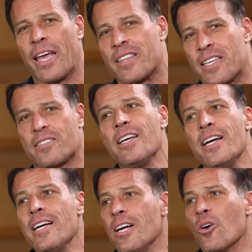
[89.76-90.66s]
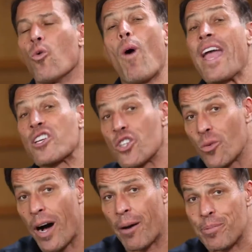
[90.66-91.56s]
like this wakes
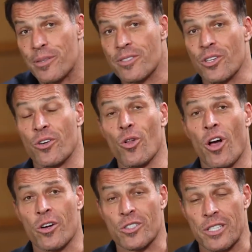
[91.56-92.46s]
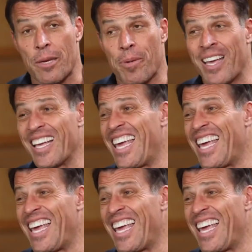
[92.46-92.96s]
you up so you're no longer sleeping,